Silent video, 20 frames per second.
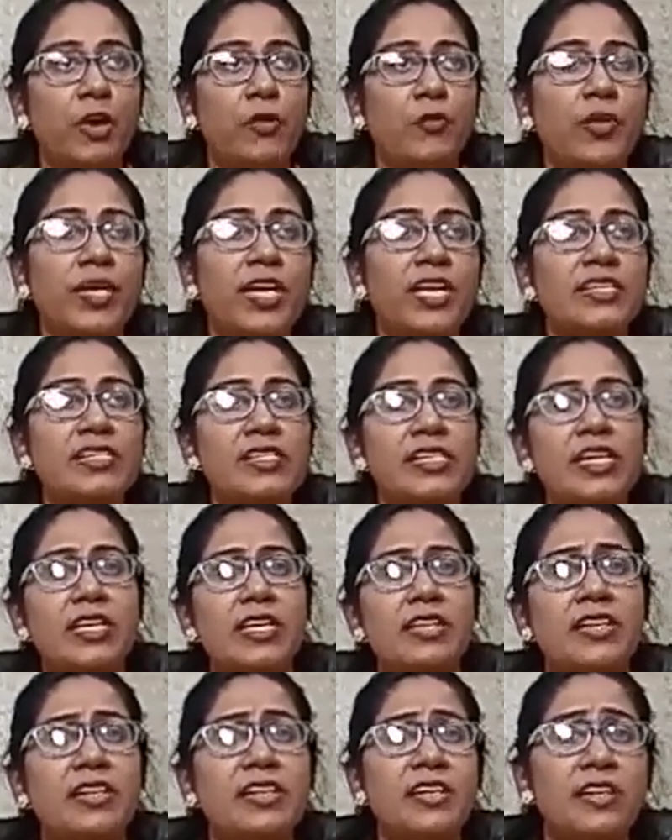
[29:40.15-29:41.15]
We can see
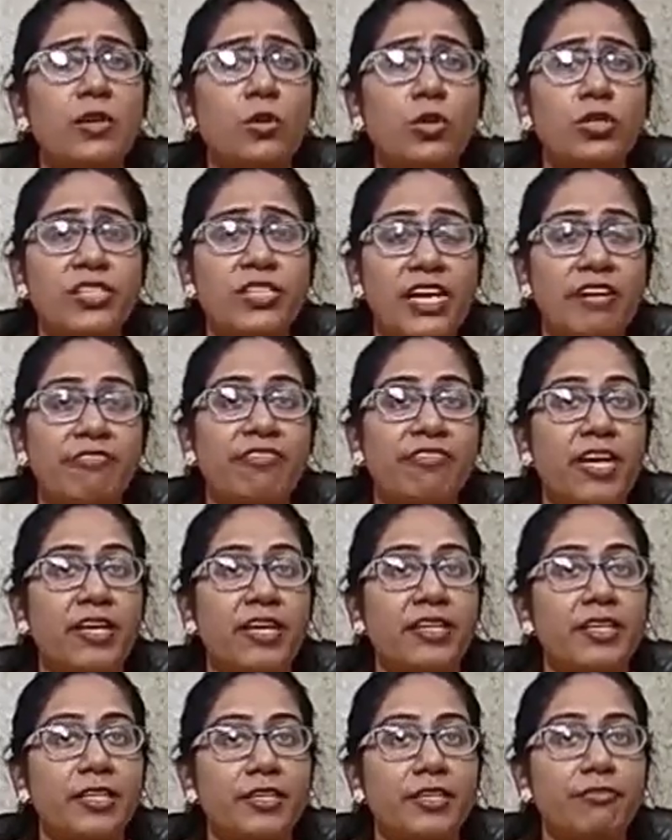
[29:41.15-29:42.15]
the roads are
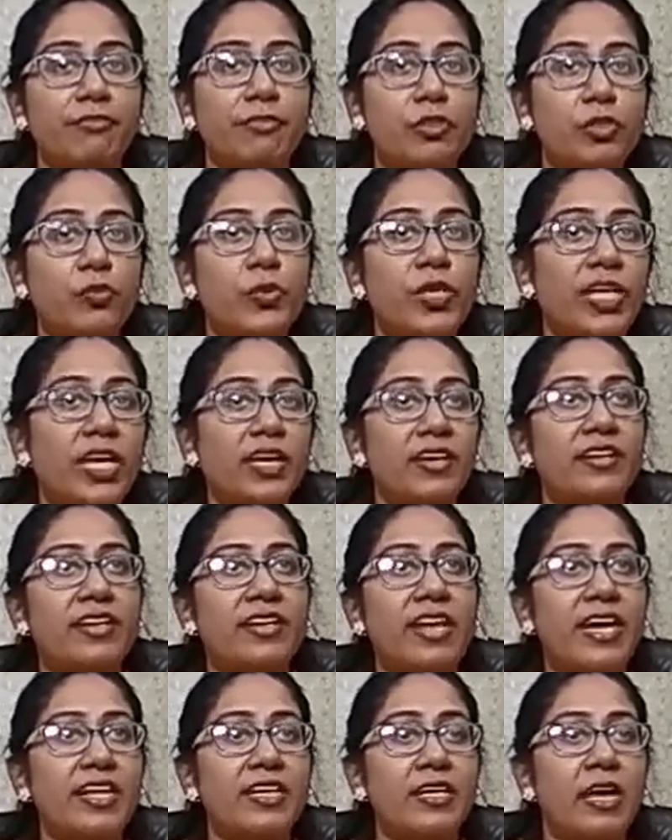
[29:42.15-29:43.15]
flooded, so we can
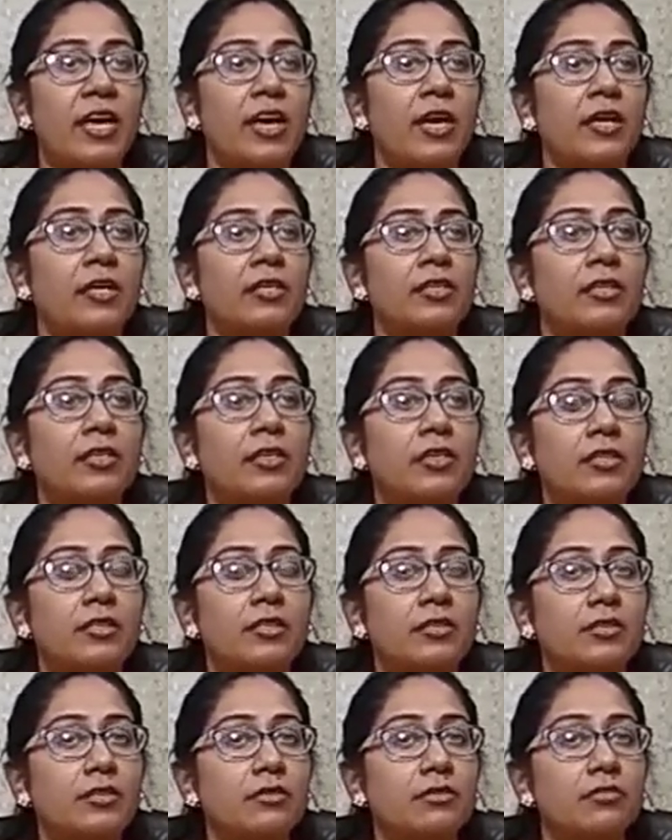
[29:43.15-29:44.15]
write
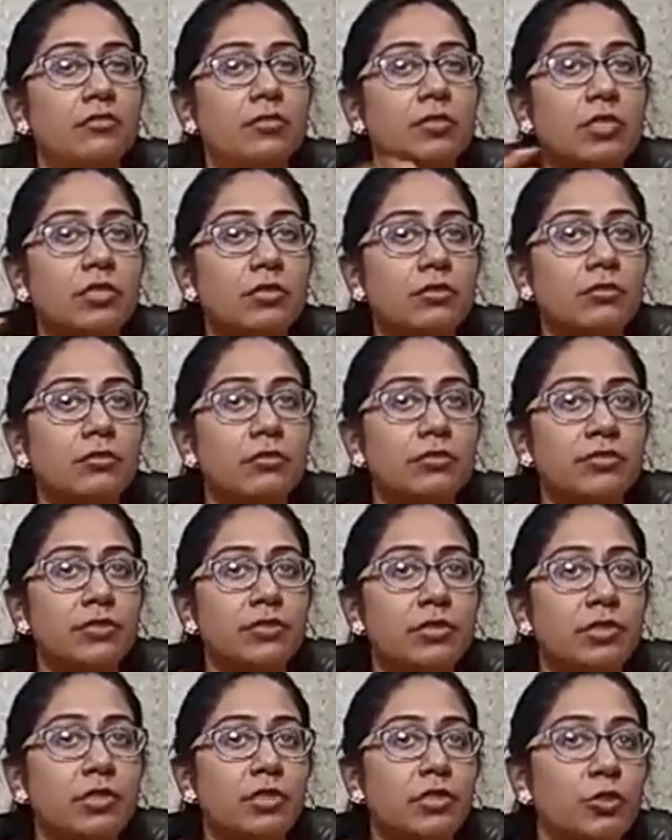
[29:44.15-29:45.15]

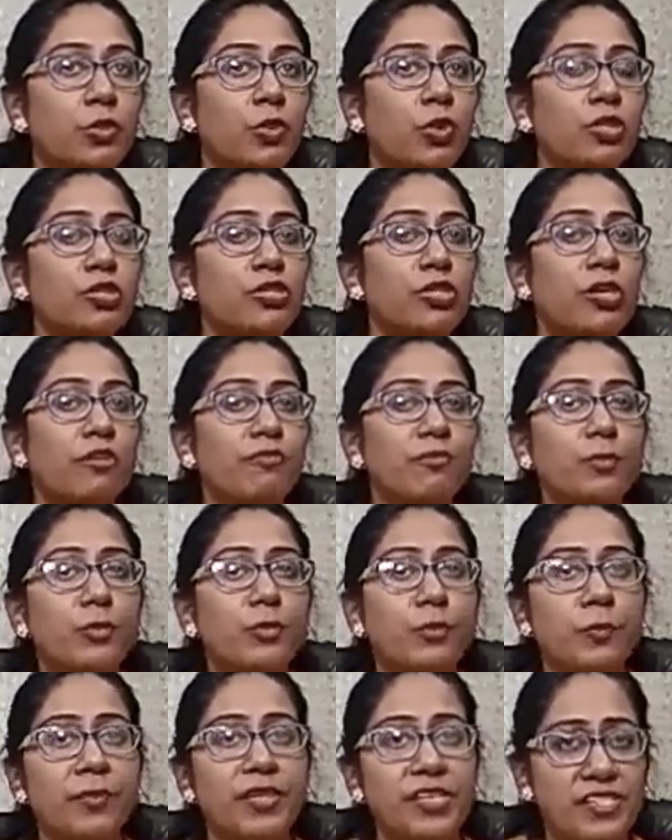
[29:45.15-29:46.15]
the roads of
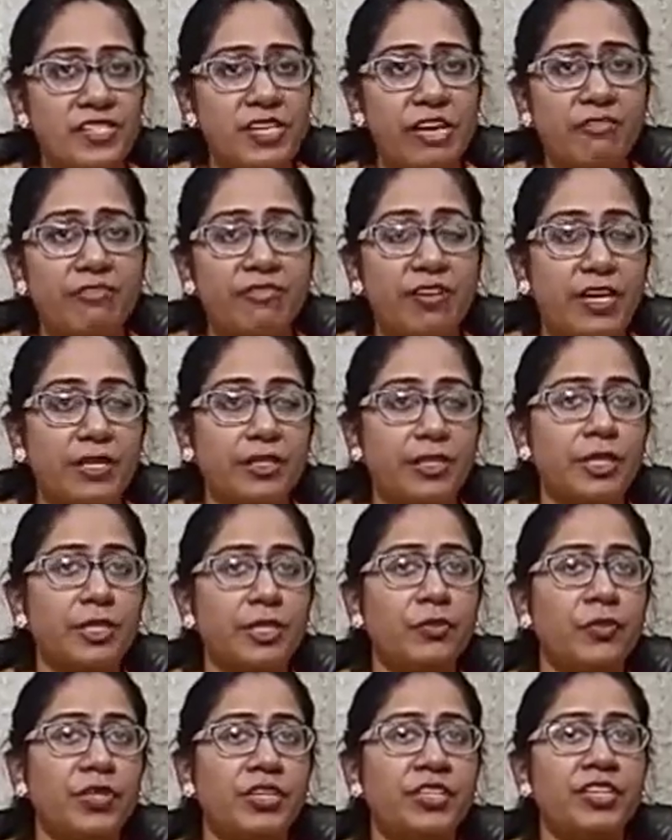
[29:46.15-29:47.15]
Mumbai are
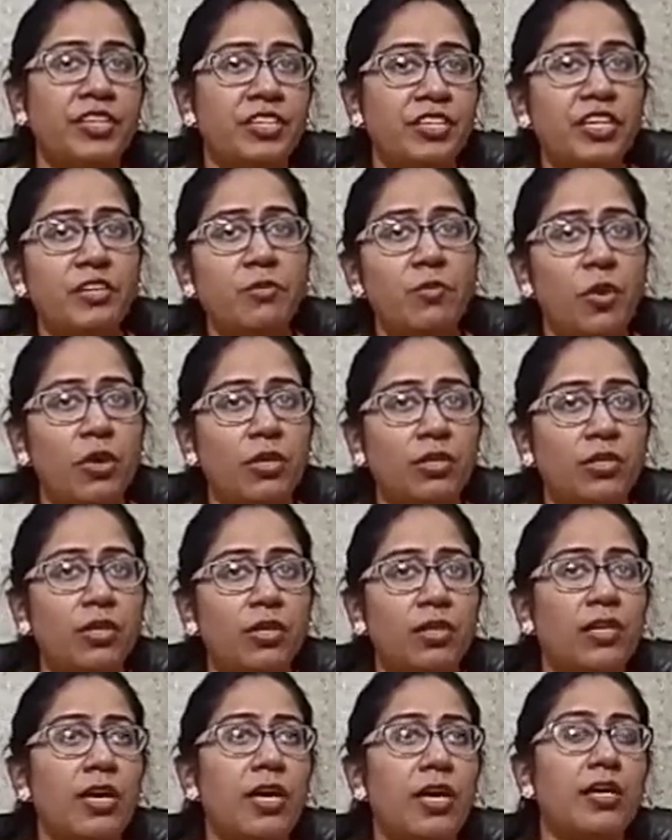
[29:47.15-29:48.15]
flooded with dirty water.